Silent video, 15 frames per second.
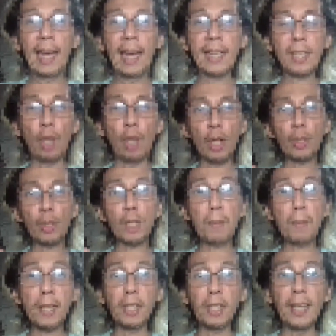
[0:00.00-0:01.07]
It's also a
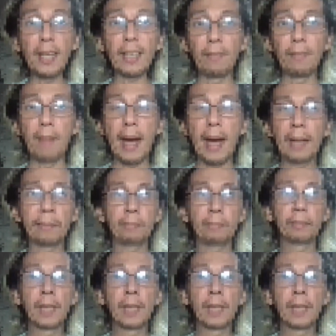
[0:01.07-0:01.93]
special link of mine